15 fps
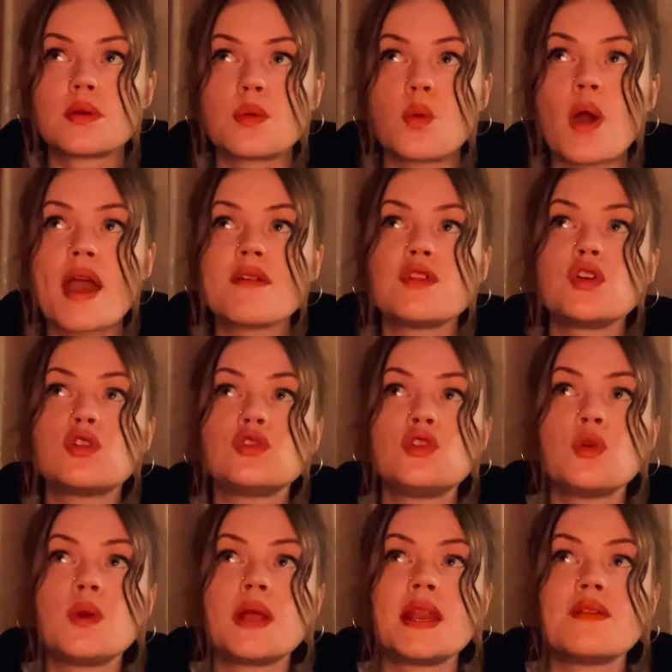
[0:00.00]
Whatever you're
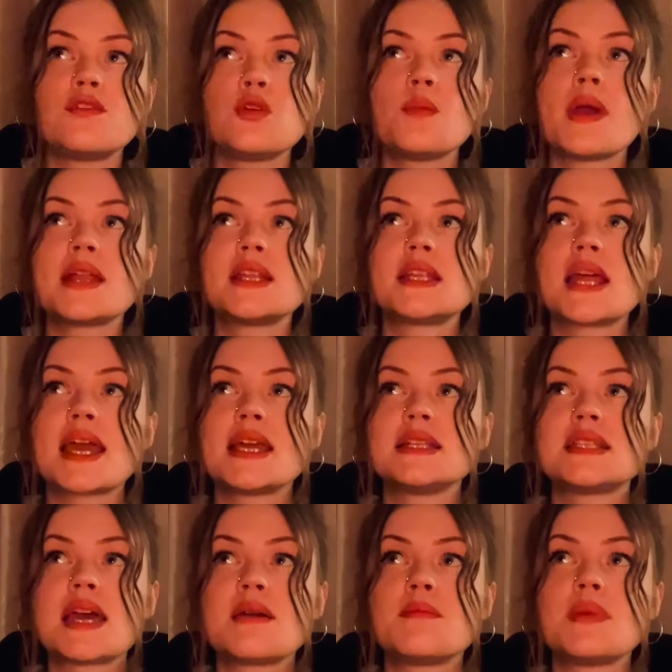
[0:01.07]
doing, if you meditate
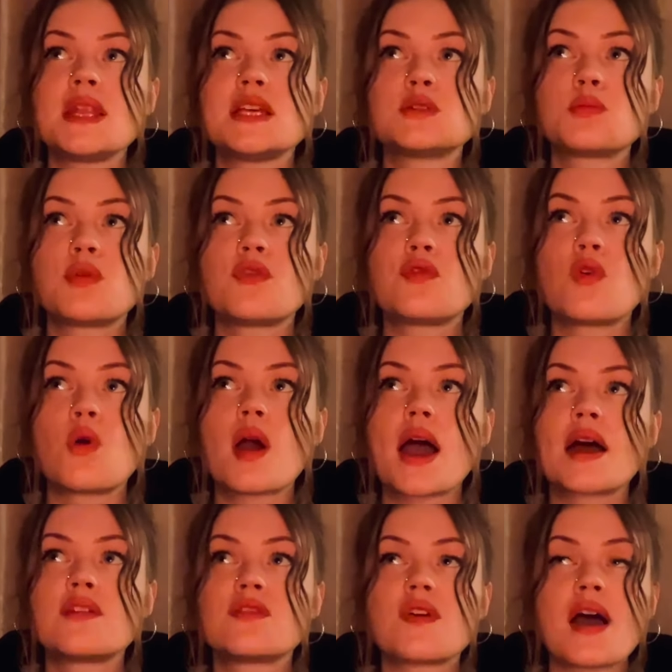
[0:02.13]
10 minutes
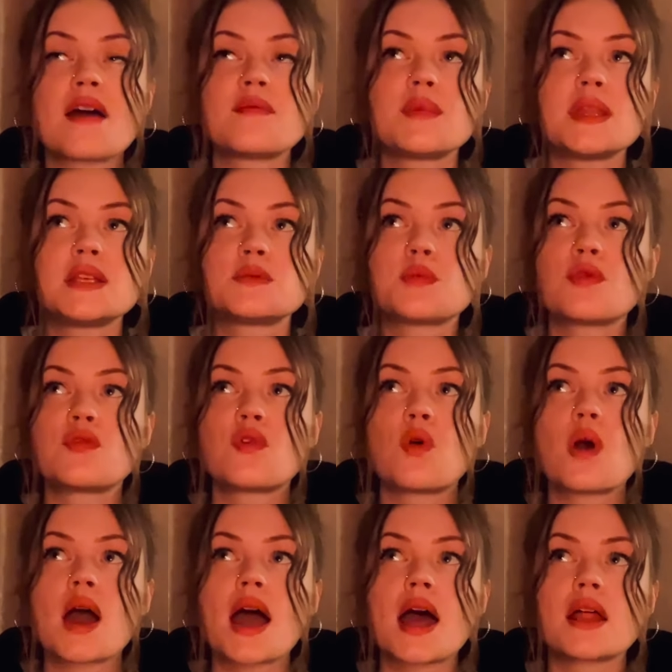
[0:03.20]
beforehand, 5 minutes
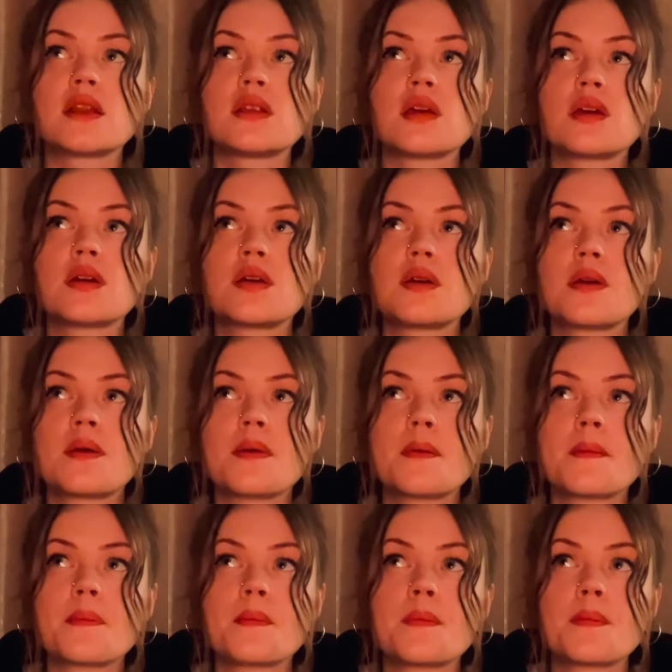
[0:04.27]
beforehand,
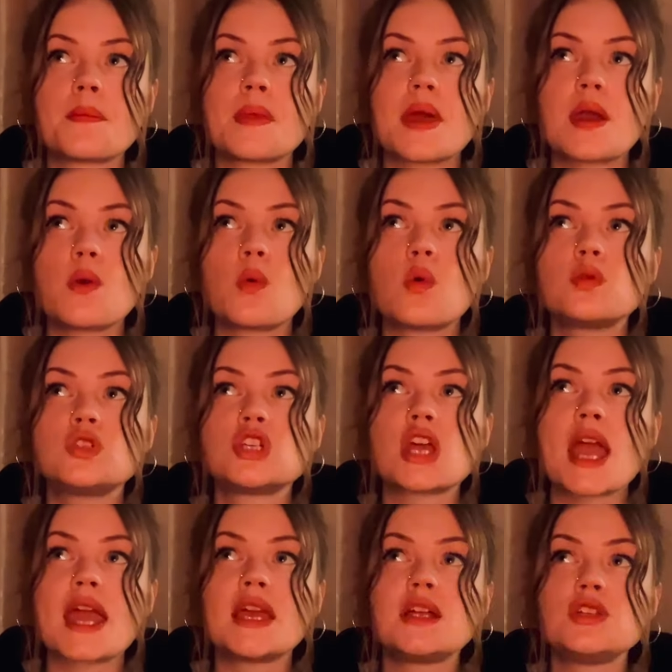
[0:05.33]
it will
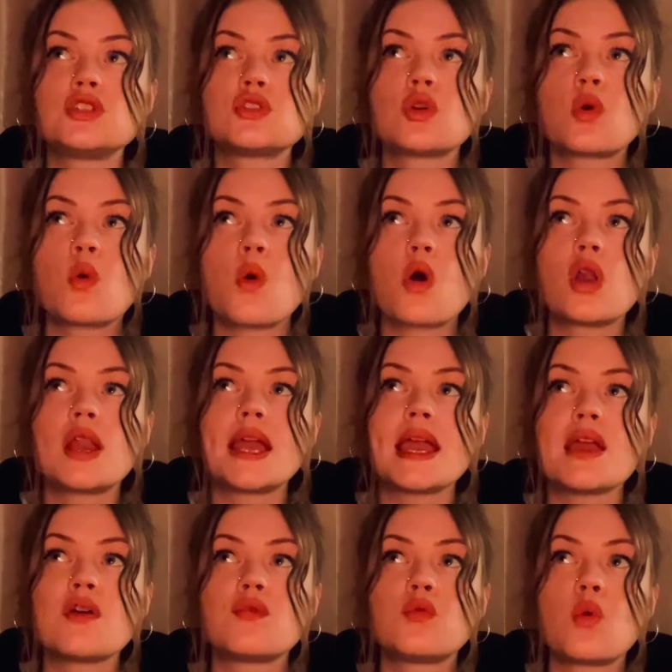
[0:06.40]
change the
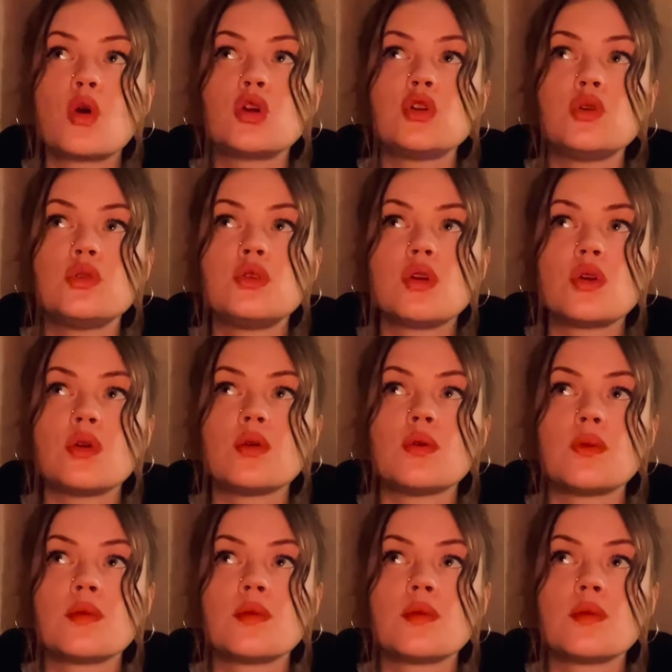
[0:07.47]
quality of what you do.